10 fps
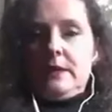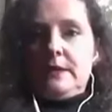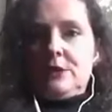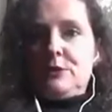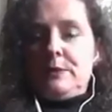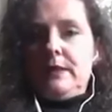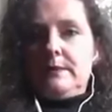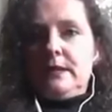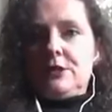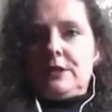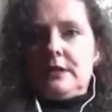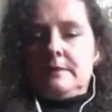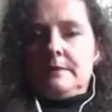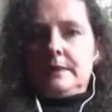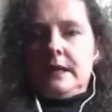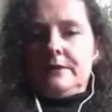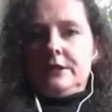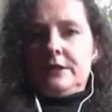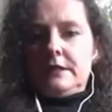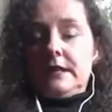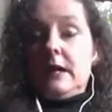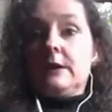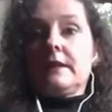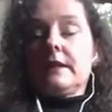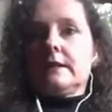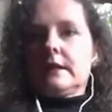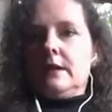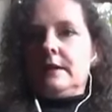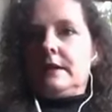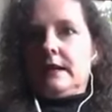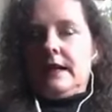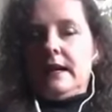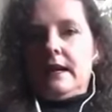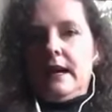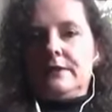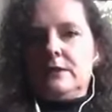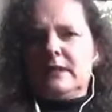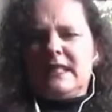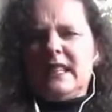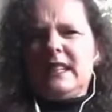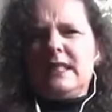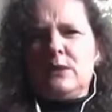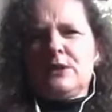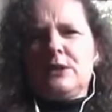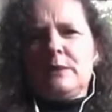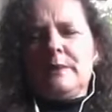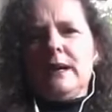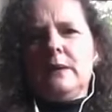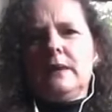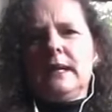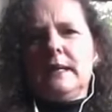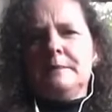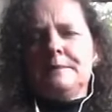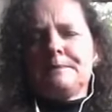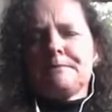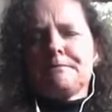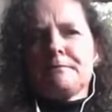we're pretty much we're pretty much um, covered. The only thing the only thing I, I have got did I talk to you about? Um,